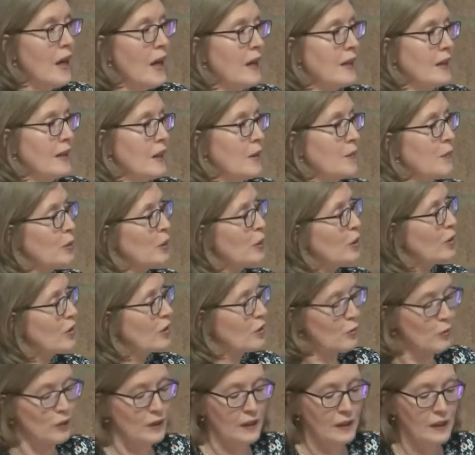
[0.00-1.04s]
And number
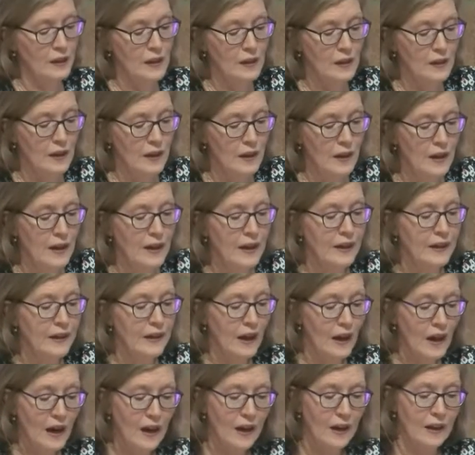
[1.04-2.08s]
3,
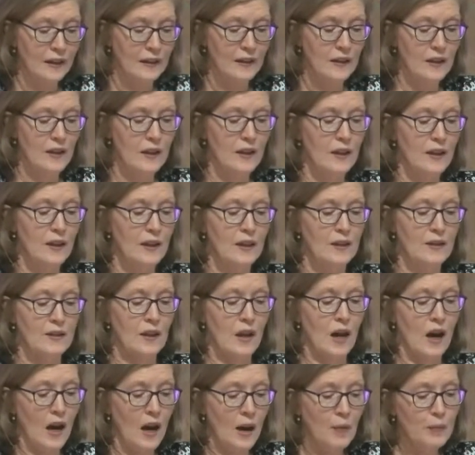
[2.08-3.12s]
God is
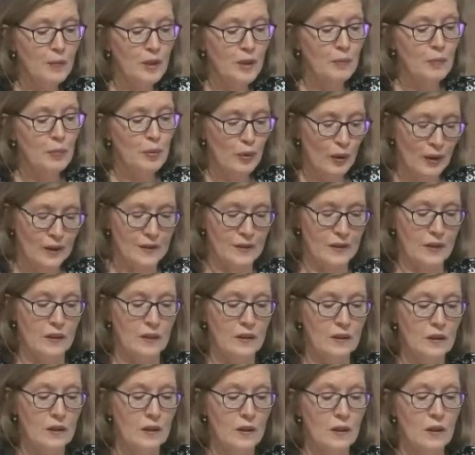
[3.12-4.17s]

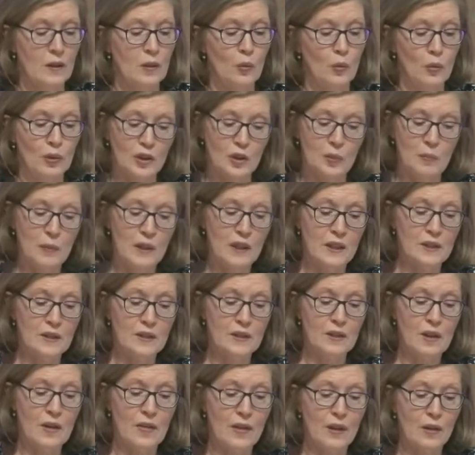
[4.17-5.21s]
omnipresent, which
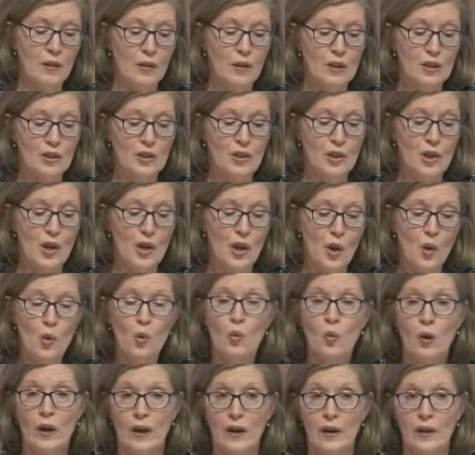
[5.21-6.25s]
means there is
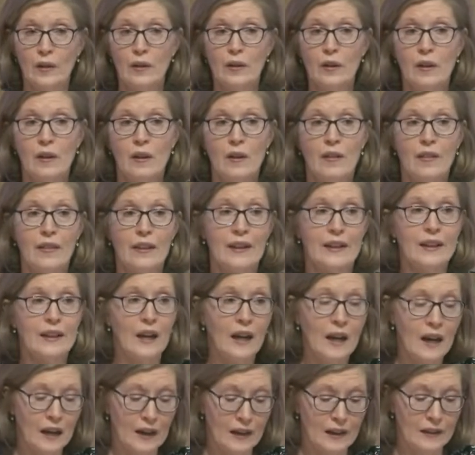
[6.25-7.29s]
nowhere that
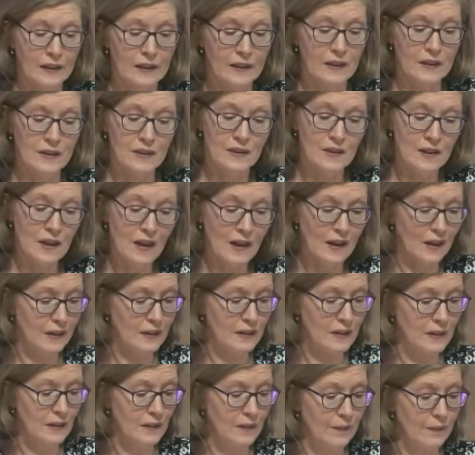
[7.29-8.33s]
God is
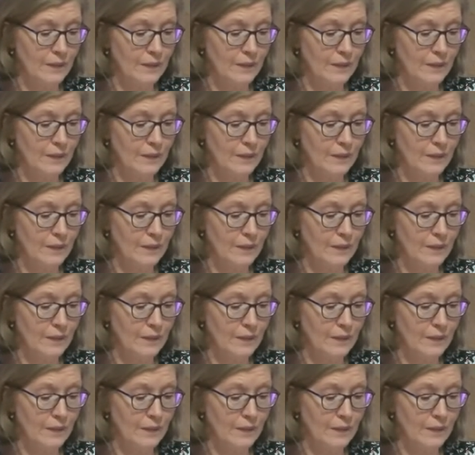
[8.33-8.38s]
not.